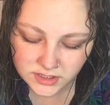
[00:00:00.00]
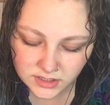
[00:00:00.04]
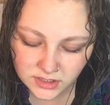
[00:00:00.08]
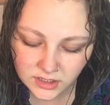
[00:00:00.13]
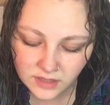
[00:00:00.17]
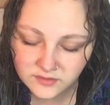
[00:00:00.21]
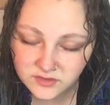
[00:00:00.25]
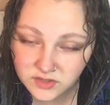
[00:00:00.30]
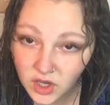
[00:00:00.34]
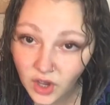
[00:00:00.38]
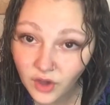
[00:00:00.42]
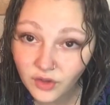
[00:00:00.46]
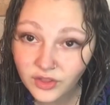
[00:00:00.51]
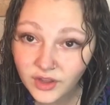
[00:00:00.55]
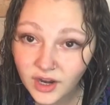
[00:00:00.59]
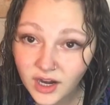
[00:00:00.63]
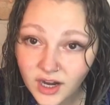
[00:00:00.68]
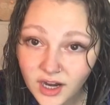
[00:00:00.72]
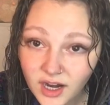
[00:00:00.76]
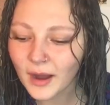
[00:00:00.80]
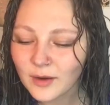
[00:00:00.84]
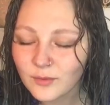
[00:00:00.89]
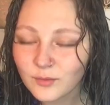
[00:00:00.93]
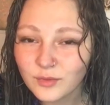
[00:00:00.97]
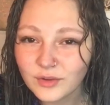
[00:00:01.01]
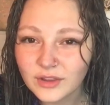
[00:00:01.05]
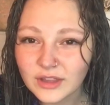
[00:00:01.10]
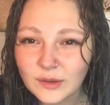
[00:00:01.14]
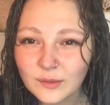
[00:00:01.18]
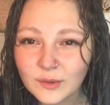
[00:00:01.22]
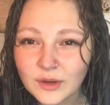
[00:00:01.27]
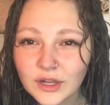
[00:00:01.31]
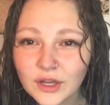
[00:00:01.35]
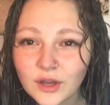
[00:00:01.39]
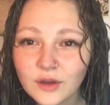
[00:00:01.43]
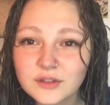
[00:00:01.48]
love to go there. I really
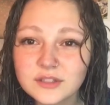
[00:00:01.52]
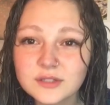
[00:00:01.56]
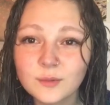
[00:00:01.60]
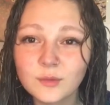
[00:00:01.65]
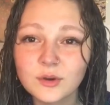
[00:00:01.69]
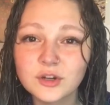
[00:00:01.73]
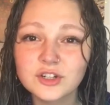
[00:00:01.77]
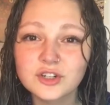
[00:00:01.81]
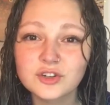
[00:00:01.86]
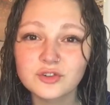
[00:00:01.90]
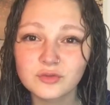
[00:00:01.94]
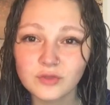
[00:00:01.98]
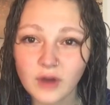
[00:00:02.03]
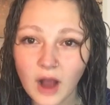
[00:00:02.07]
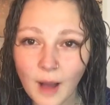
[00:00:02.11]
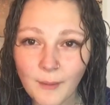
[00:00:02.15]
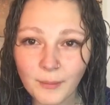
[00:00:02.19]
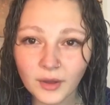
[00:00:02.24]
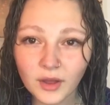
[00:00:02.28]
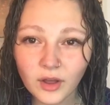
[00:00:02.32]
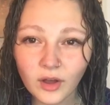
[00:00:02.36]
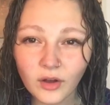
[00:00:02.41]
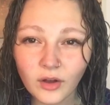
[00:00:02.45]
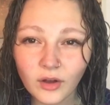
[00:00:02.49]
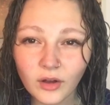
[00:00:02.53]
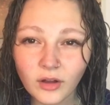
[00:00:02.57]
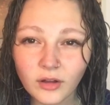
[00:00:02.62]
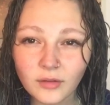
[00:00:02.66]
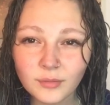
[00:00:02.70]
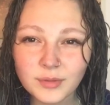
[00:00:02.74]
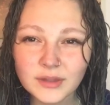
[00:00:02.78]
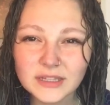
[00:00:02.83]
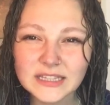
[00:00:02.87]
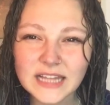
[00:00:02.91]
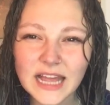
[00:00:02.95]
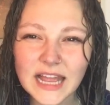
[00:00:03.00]
want to go somewhere tropical,
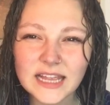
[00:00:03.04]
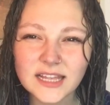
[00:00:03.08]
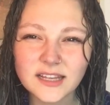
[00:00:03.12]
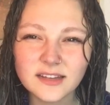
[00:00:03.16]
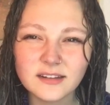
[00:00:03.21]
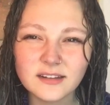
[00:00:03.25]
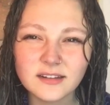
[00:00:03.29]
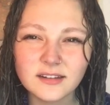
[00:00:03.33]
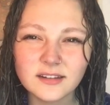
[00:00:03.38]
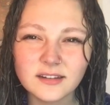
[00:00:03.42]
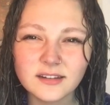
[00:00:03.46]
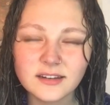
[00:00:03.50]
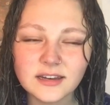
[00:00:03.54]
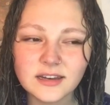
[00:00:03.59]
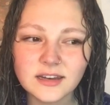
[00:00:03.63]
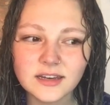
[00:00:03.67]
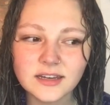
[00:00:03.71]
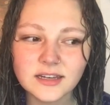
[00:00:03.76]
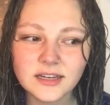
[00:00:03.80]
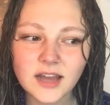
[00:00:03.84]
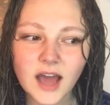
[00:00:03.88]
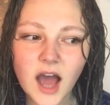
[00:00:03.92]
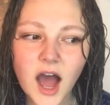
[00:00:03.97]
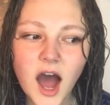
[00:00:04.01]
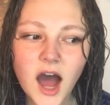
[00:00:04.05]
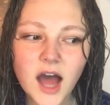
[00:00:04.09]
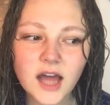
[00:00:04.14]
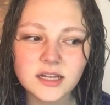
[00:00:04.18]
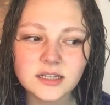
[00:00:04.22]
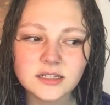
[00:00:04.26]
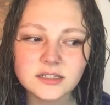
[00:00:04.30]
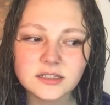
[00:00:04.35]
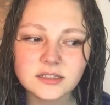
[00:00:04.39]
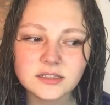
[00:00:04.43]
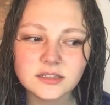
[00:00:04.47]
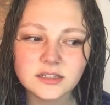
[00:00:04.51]
but like not
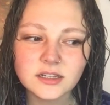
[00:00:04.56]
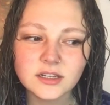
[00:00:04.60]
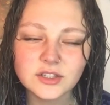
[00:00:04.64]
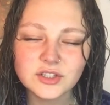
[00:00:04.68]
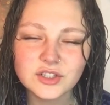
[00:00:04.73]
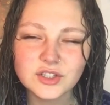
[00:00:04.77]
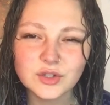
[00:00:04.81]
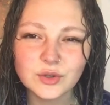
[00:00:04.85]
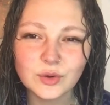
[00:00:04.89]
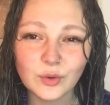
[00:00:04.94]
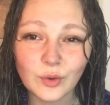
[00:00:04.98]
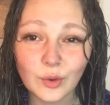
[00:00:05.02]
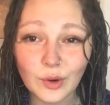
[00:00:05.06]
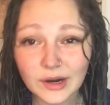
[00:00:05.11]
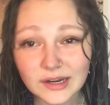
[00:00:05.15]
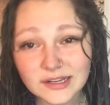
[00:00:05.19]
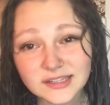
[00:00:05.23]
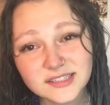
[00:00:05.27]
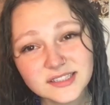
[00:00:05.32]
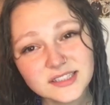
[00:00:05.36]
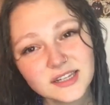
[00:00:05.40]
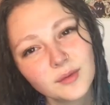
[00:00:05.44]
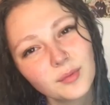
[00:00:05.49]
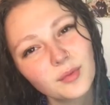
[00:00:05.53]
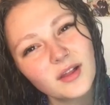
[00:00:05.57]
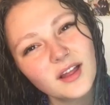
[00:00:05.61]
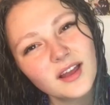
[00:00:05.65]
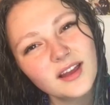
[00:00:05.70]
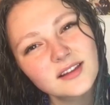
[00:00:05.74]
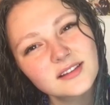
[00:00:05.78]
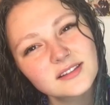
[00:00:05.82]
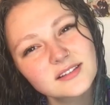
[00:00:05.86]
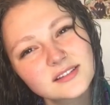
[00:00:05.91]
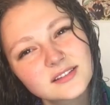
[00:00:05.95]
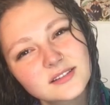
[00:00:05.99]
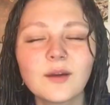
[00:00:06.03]
a touristy
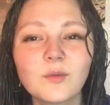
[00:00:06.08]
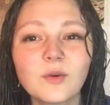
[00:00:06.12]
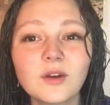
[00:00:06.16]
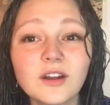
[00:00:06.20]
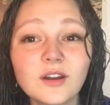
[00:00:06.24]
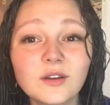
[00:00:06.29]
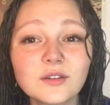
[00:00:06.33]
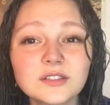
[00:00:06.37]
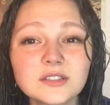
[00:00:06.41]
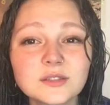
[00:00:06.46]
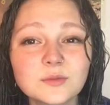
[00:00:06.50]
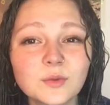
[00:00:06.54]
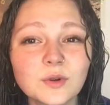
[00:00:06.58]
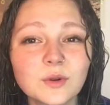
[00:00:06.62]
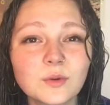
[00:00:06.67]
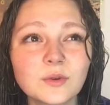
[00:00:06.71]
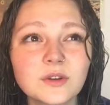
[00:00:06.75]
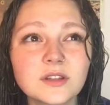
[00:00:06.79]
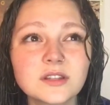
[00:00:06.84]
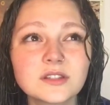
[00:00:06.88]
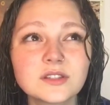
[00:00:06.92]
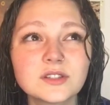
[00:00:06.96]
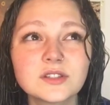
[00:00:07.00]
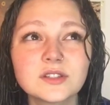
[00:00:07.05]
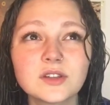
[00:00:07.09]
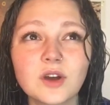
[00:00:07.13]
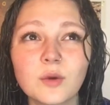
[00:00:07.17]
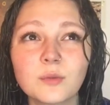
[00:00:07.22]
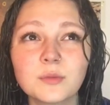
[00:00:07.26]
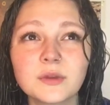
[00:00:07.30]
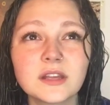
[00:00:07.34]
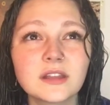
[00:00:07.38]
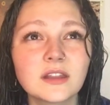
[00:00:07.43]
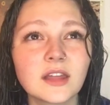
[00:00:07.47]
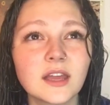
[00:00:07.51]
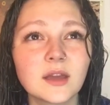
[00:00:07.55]
place. I want to go somewhere with so
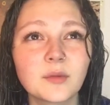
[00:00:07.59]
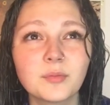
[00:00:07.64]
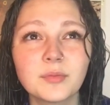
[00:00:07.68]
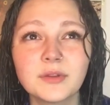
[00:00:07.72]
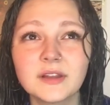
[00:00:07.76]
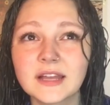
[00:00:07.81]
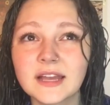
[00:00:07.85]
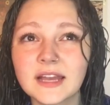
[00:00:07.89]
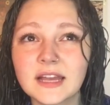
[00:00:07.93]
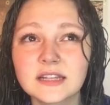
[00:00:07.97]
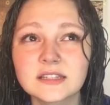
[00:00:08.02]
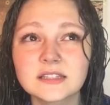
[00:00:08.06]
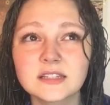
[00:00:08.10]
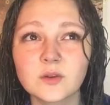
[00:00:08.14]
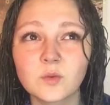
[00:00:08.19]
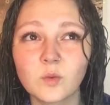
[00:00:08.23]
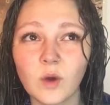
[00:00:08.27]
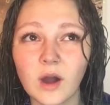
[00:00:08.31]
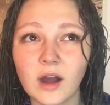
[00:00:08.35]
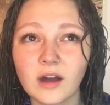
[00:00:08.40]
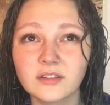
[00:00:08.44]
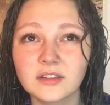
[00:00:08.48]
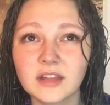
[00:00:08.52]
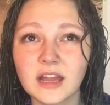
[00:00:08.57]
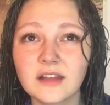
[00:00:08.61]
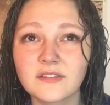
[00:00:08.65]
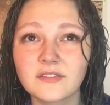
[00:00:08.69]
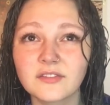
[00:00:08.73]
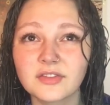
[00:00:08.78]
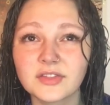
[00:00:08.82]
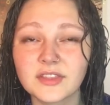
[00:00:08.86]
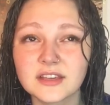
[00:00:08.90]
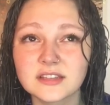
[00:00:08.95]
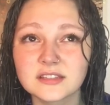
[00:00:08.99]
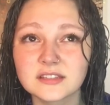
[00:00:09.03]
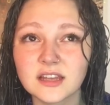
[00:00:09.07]
many like plants and wildlife and
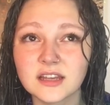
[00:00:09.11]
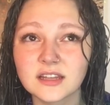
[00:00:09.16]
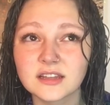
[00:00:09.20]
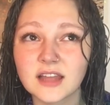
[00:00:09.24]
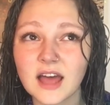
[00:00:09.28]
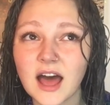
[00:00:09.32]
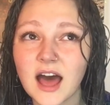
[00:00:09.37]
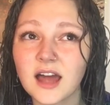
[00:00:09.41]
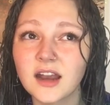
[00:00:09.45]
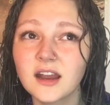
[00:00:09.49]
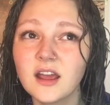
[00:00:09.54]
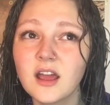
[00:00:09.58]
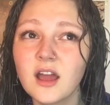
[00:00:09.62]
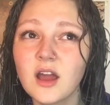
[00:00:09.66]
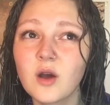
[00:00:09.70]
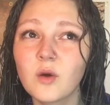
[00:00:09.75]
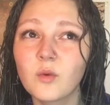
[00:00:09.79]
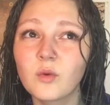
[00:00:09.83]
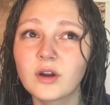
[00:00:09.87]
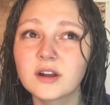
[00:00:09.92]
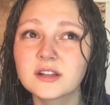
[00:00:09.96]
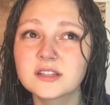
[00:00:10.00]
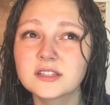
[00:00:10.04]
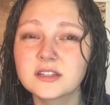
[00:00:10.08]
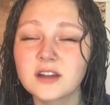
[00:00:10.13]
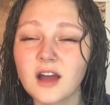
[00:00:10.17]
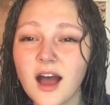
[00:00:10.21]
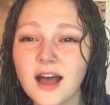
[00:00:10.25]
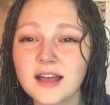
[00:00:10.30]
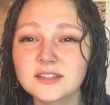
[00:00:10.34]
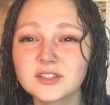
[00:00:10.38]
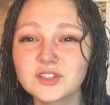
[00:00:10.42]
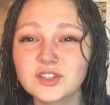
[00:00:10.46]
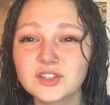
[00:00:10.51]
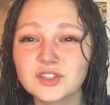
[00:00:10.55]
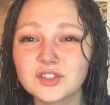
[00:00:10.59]
things like that where it's not
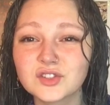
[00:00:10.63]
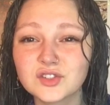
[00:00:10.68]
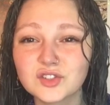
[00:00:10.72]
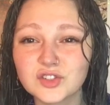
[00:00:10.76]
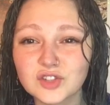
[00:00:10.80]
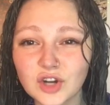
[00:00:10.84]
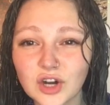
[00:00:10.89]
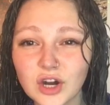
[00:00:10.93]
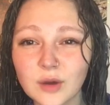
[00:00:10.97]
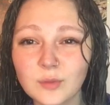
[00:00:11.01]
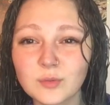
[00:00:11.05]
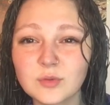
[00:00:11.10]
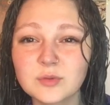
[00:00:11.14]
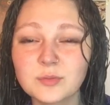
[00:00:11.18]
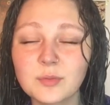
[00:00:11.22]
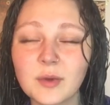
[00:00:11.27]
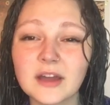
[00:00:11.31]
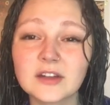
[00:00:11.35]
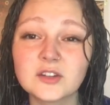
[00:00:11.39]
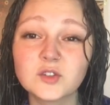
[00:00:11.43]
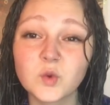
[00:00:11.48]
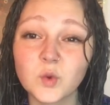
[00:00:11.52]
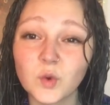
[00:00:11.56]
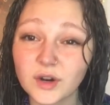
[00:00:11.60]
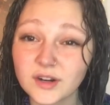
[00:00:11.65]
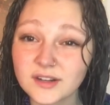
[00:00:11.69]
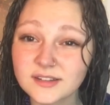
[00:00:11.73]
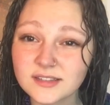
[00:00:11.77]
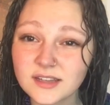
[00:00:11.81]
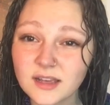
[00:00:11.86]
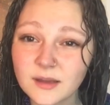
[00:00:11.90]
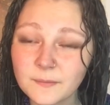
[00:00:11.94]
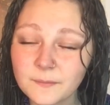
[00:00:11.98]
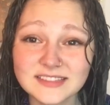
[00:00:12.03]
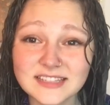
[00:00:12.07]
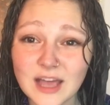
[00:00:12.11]
as disturbed by
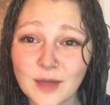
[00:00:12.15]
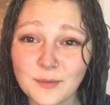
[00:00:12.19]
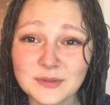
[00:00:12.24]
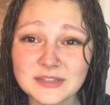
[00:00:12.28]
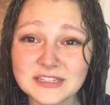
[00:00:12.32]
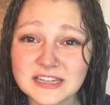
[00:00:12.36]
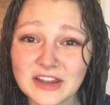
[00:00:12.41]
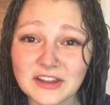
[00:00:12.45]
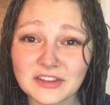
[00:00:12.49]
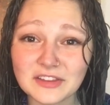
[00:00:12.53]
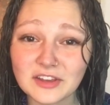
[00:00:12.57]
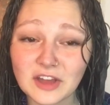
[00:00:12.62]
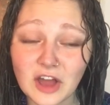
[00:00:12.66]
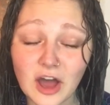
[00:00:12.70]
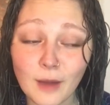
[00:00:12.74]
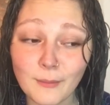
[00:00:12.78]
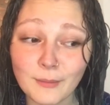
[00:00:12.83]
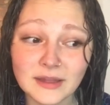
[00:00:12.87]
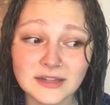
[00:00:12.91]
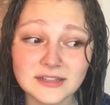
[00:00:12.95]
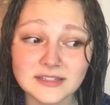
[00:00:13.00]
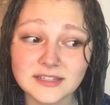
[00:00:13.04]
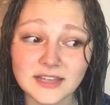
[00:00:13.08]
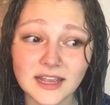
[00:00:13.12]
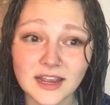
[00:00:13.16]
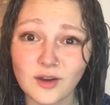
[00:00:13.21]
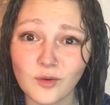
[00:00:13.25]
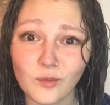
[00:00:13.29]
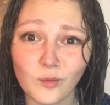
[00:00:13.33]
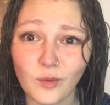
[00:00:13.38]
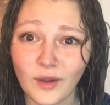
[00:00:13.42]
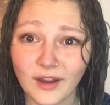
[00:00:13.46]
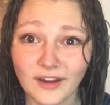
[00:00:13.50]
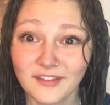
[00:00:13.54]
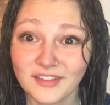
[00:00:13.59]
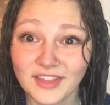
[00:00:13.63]
tourism. Tell me down in the comments like
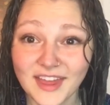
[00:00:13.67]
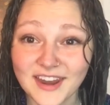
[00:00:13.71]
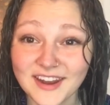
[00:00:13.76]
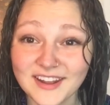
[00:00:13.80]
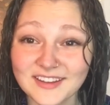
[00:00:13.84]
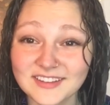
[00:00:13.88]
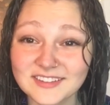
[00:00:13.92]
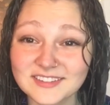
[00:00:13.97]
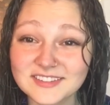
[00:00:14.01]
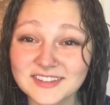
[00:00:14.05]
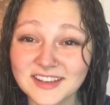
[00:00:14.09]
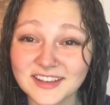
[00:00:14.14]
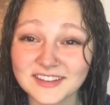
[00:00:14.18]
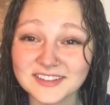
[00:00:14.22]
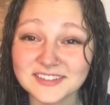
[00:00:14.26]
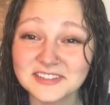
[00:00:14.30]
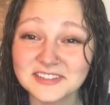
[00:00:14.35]
where that is because